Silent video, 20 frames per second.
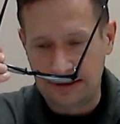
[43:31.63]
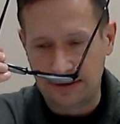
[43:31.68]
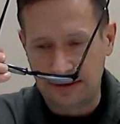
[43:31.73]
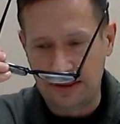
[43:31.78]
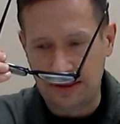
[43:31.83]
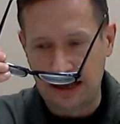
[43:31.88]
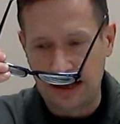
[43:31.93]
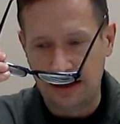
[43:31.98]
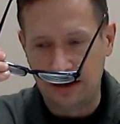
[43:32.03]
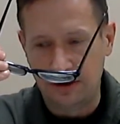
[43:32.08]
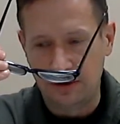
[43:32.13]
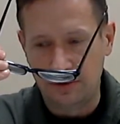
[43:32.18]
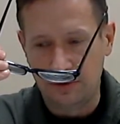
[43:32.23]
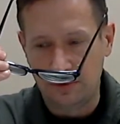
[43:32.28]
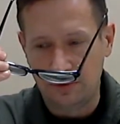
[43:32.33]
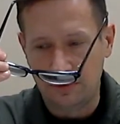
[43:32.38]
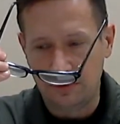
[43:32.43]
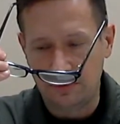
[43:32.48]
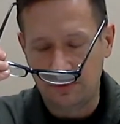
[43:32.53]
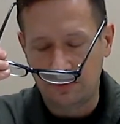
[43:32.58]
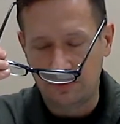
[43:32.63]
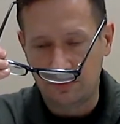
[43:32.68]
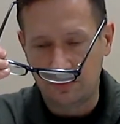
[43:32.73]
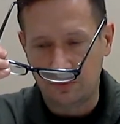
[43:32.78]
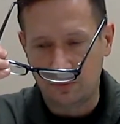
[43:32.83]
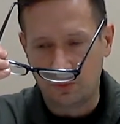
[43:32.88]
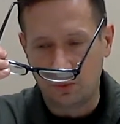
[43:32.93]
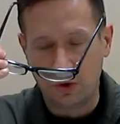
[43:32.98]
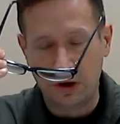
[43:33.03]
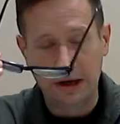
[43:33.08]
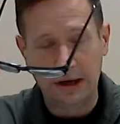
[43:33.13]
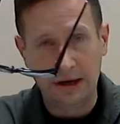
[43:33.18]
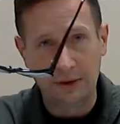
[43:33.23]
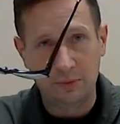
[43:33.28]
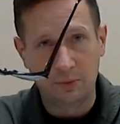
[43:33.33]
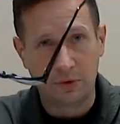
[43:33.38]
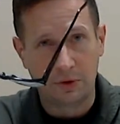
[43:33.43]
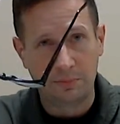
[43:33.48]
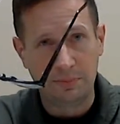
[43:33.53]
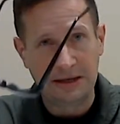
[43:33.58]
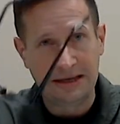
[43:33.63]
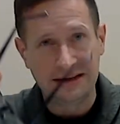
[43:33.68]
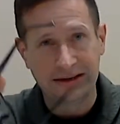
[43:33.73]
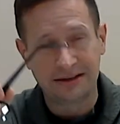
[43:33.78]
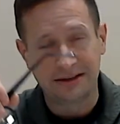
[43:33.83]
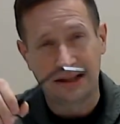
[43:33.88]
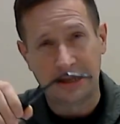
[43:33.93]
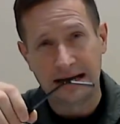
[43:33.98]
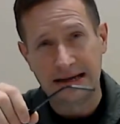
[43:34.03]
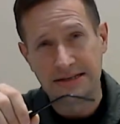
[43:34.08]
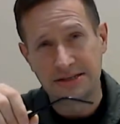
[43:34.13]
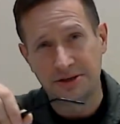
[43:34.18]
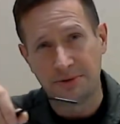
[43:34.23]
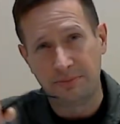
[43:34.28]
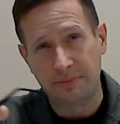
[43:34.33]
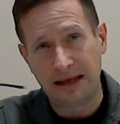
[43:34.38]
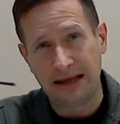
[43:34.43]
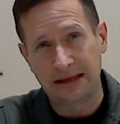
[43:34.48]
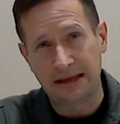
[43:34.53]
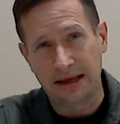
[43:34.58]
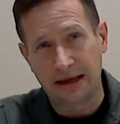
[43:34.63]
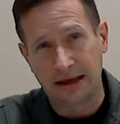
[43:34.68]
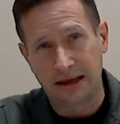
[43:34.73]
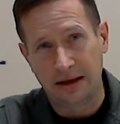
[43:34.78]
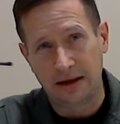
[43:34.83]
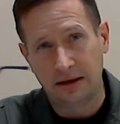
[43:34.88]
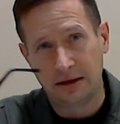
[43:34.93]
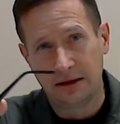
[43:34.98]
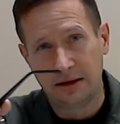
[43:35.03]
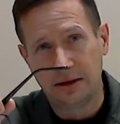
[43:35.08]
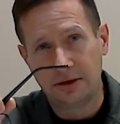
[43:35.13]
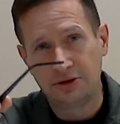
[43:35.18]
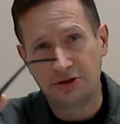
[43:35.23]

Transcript: then we will be inclined to make a